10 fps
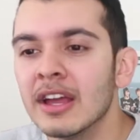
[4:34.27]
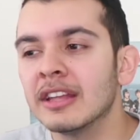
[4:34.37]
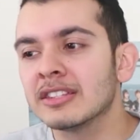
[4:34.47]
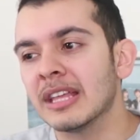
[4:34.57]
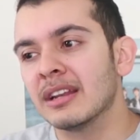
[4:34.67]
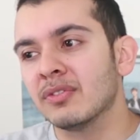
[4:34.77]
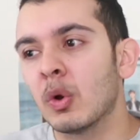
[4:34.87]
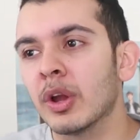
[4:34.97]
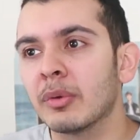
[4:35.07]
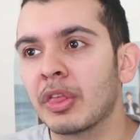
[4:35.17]
Instead of
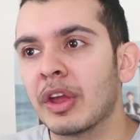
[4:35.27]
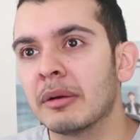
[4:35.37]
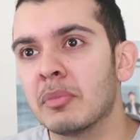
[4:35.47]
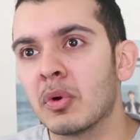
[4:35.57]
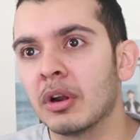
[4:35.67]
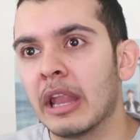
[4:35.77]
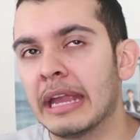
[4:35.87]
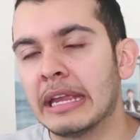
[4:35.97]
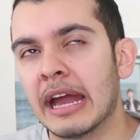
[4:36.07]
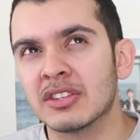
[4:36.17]
going with like a more
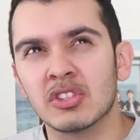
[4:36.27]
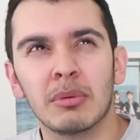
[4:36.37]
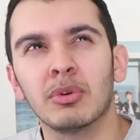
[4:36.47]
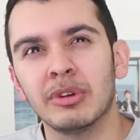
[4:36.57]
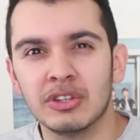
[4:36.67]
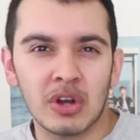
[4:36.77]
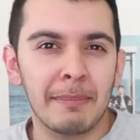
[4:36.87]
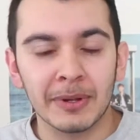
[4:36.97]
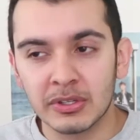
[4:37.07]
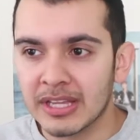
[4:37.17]
like uh, summery
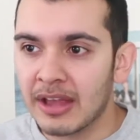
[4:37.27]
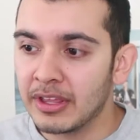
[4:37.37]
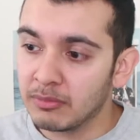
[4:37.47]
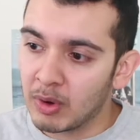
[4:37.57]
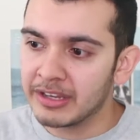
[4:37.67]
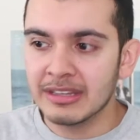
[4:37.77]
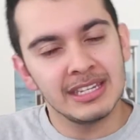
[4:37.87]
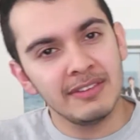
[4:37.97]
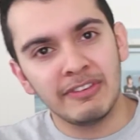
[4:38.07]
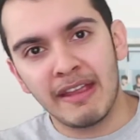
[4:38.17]
tropical sound, they wanted to
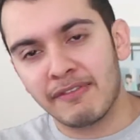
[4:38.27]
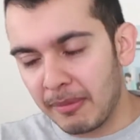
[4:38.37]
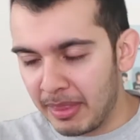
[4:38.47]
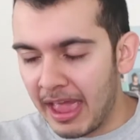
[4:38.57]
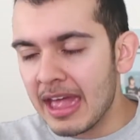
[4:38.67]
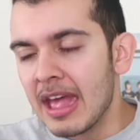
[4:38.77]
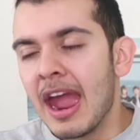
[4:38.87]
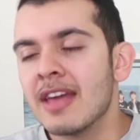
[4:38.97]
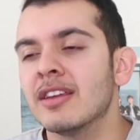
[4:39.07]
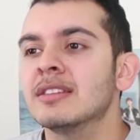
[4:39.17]
deviate from that,
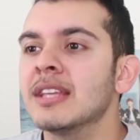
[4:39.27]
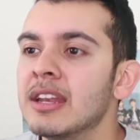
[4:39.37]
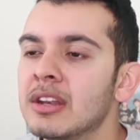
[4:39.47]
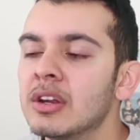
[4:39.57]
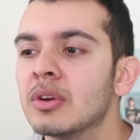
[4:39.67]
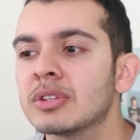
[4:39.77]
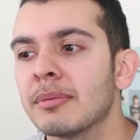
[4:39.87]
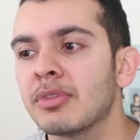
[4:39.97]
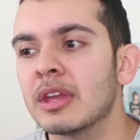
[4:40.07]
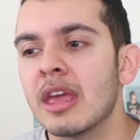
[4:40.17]
and they decided to go
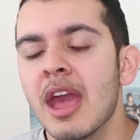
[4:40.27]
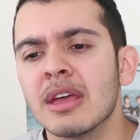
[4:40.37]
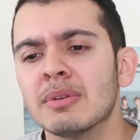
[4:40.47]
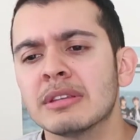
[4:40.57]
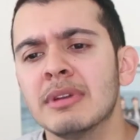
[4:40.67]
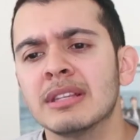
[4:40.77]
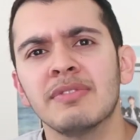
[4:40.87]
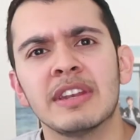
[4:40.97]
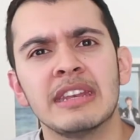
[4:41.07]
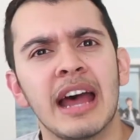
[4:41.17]
something that was a mix
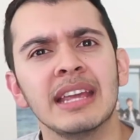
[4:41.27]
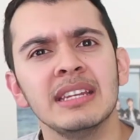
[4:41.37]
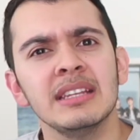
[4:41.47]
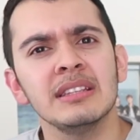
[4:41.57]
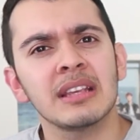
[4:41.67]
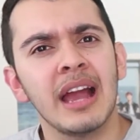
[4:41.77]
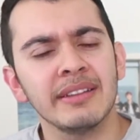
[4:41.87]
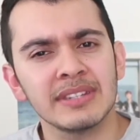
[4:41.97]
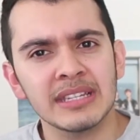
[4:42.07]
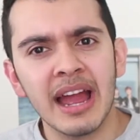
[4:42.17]
of a '90s
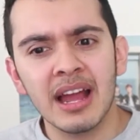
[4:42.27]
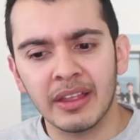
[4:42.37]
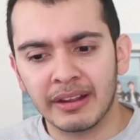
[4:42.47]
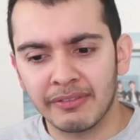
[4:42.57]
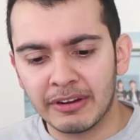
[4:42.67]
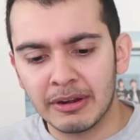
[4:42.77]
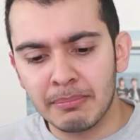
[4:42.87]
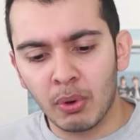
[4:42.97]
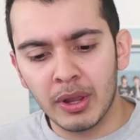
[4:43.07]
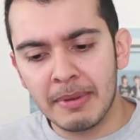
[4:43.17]
kind of style, like a very
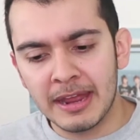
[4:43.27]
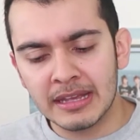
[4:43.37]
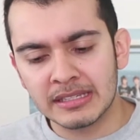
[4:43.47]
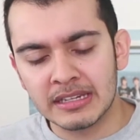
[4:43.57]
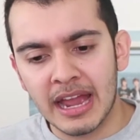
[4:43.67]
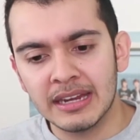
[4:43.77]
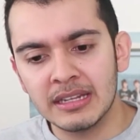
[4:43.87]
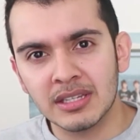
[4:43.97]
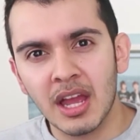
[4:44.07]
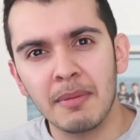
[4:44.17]
boy band-esque
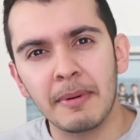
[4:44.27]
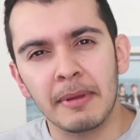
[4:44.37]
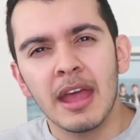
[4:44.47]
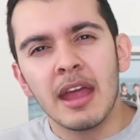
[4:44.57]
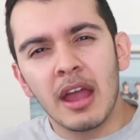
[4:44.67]
'90s style, but